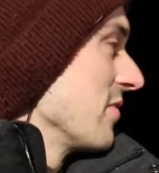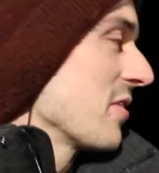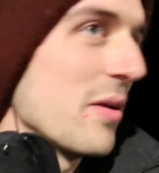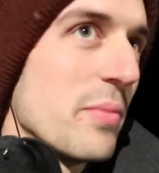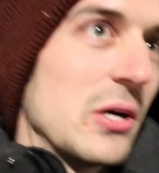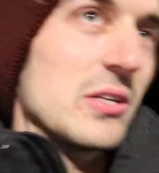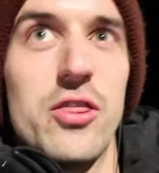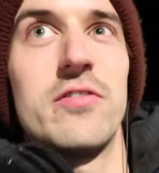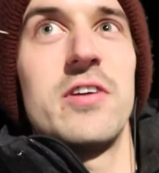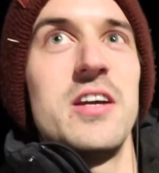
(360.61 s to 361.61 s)
I've got about
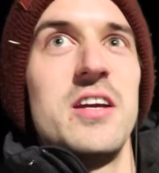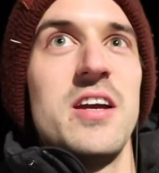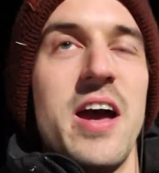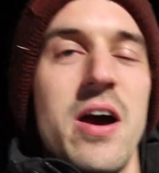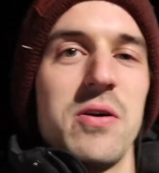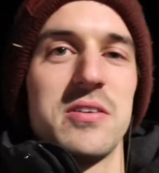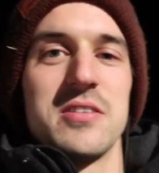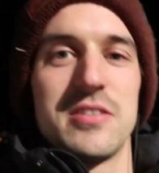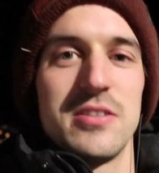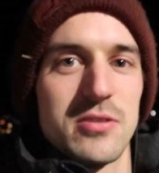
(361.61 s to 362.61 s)
3 hours
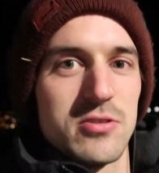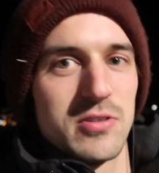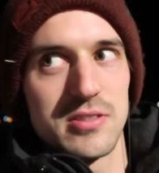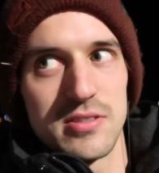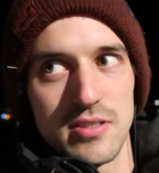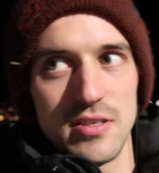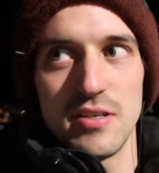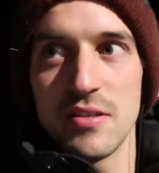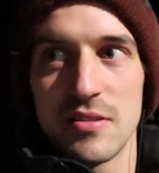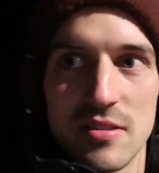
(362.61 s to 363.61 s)
until Chris
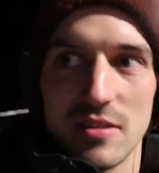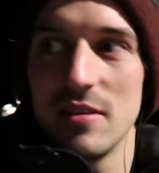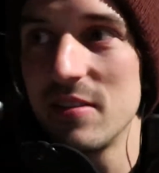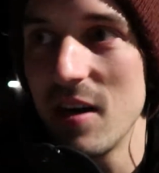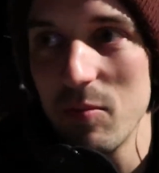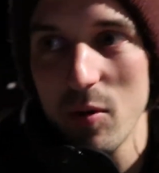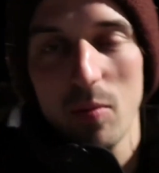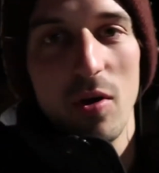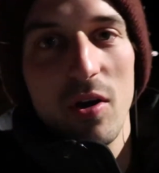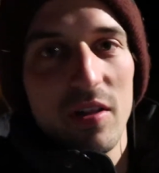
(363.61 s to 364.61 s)
is done with
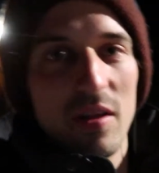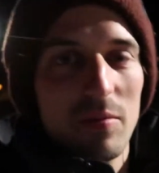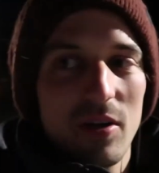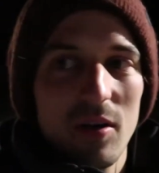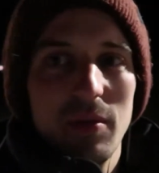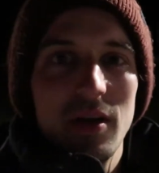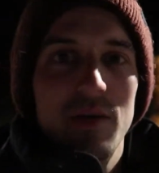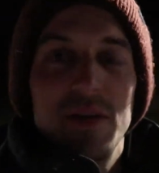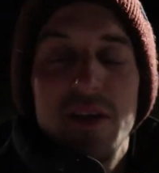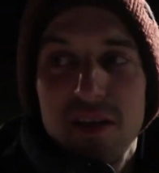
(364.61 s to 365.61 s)
work, and then we're gonna meet
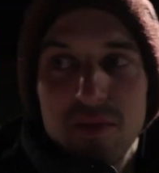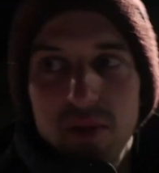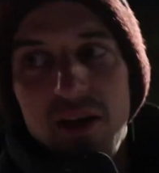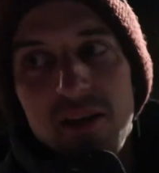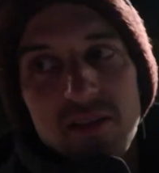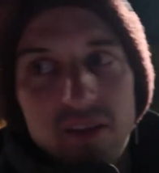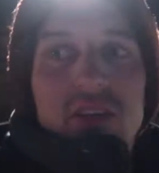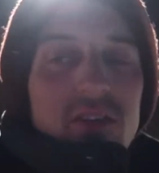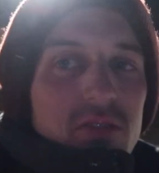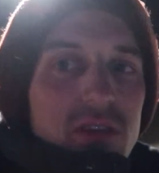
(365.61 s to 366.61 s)
up at his place. He's
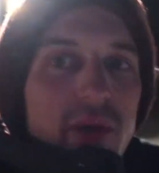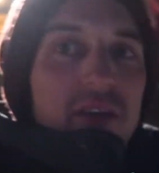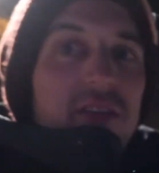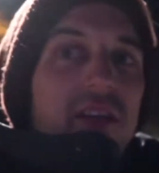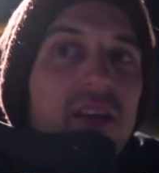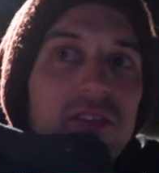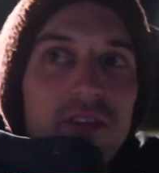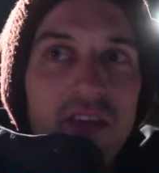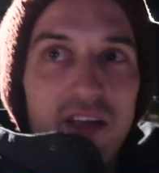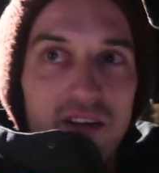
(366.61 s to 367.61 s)
gonna do some editing
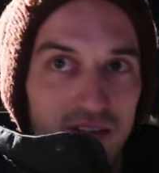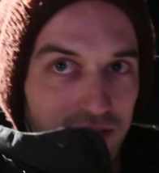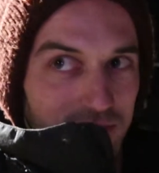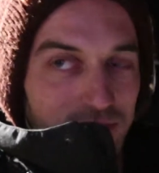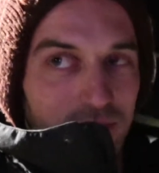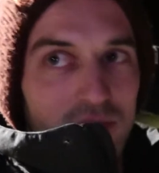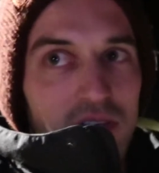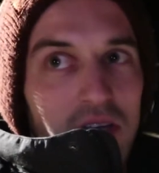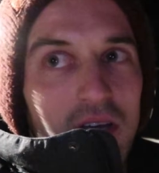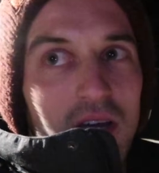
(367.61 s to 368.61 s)
until then. We'll
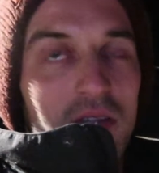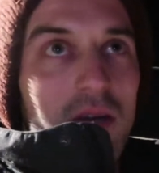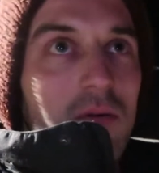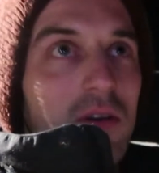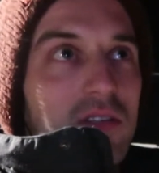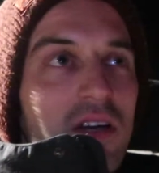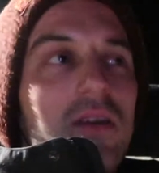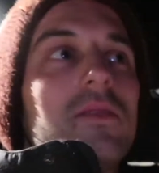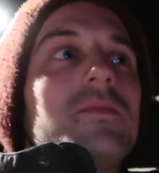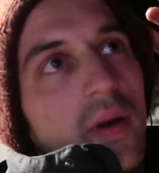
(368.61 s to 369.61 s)
see how that works
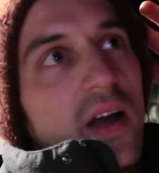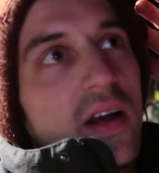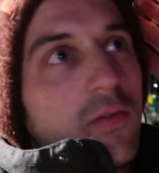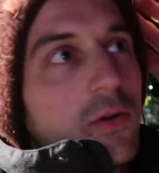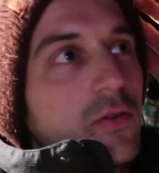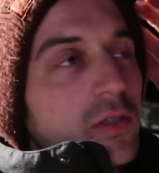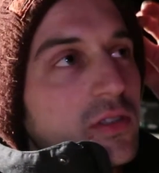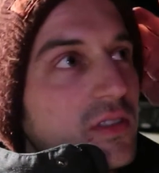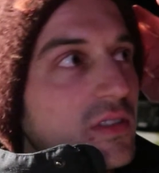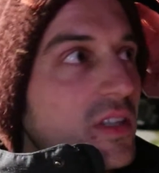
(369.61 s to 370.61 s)
out. Later when
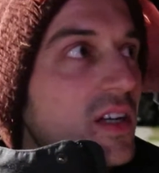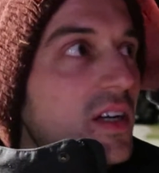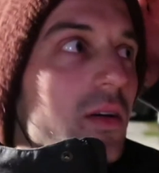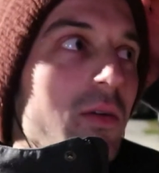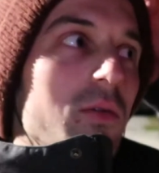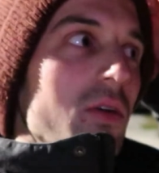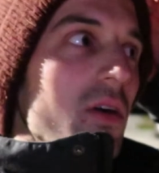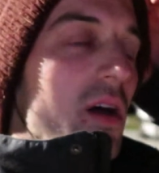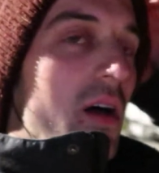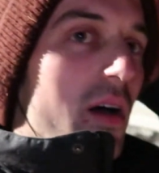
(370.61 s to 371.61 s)
Chris is there, we're
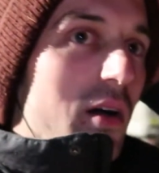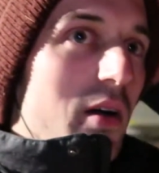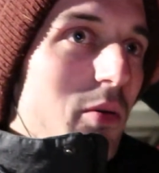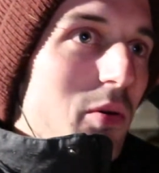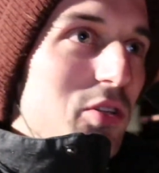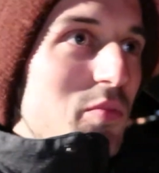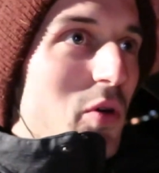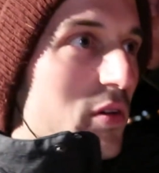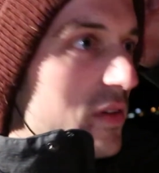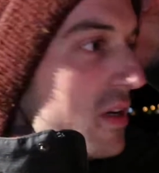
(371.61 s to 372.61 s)
gonna watch a
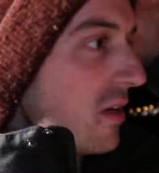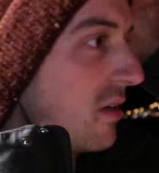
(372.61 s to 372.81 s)
movie.